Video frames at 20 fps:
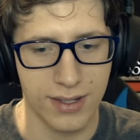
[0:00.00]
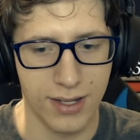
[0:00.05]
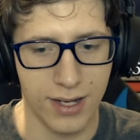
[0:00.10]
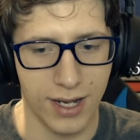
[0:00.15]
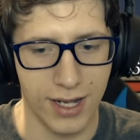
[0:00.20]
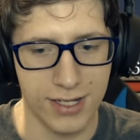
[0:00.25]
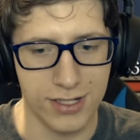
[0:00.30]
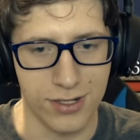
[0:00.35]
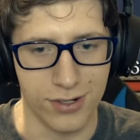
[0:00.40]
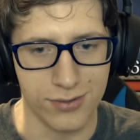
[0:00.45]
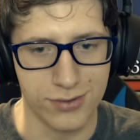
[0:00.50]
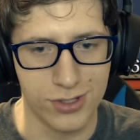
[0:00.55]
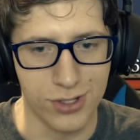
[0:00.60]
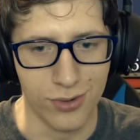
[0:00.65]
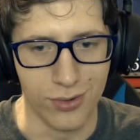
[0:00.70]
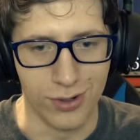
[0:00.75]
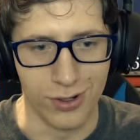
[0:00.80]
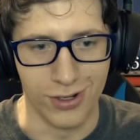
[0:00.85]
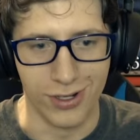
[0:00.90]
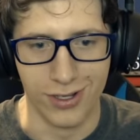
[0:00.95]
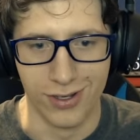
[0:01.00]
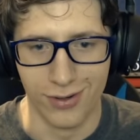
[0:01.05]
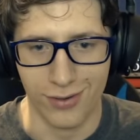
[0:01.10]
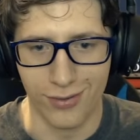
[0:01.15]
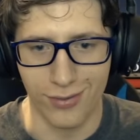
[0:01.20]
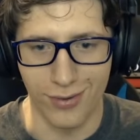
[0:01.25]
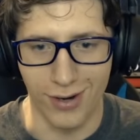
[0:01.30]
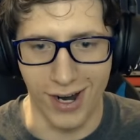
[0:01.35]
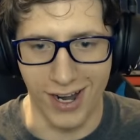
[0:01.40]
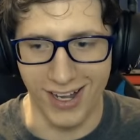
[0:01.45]
I don't duel.
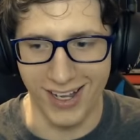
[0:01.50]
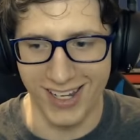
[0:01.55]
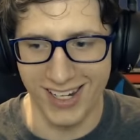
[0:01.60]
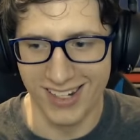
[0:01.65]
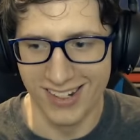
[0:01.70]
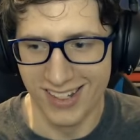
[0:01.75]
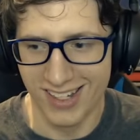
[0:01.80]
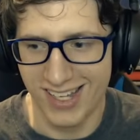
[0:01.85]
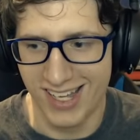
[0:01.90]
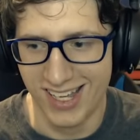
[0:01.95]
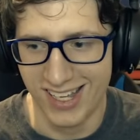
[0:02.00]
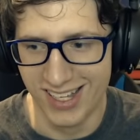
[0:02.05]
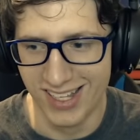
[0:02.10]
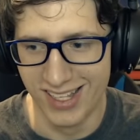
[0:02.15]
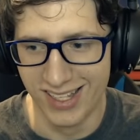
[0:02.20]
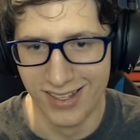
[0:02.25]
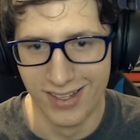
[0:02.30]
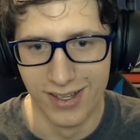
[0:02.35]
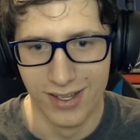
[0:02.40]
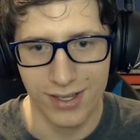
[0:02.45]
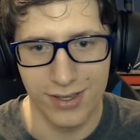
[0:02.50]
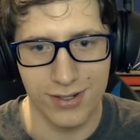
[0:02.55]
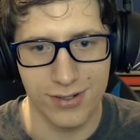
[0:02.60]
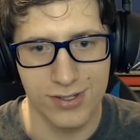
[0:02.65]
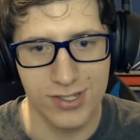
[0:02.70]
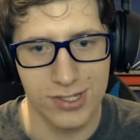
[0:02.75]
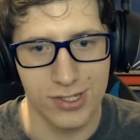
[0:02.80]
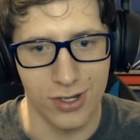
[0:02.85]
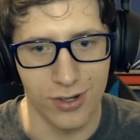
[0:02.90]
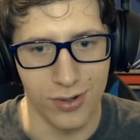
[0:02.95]
Run! They're
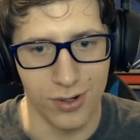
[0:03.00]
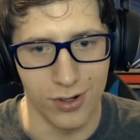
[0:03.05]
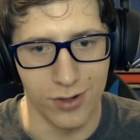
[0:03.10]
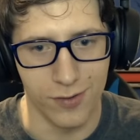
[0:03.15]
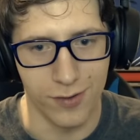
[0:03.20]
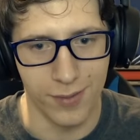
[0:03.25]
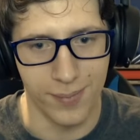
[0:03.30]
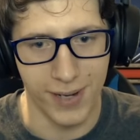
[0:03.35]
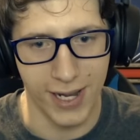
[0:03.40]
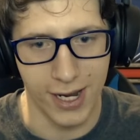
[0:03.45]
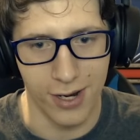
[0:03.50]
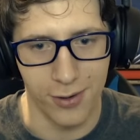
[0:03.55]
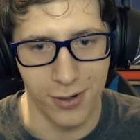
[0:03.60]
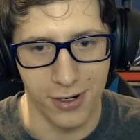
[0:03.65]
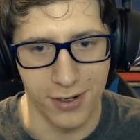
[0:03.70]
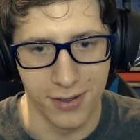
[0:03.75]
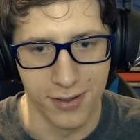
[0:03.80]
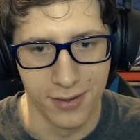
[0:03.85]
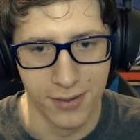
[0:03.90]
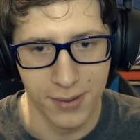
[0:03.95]
so overpowered.